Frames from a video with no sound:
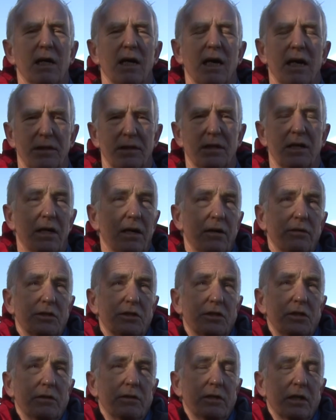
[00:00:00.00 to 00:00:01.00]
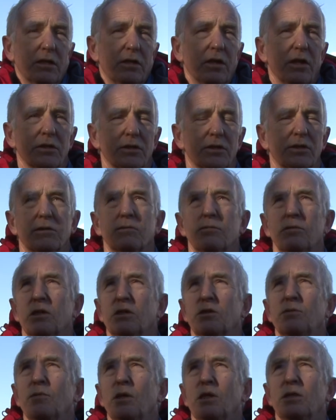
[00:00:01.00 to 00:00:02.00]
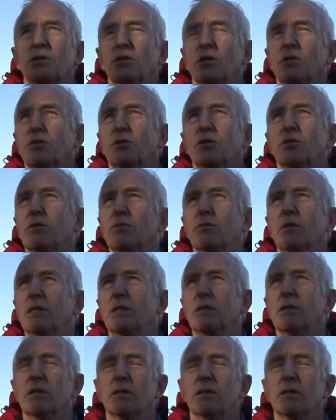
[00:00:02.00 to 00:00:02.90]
at the lowest unit cost, which means onshore wind.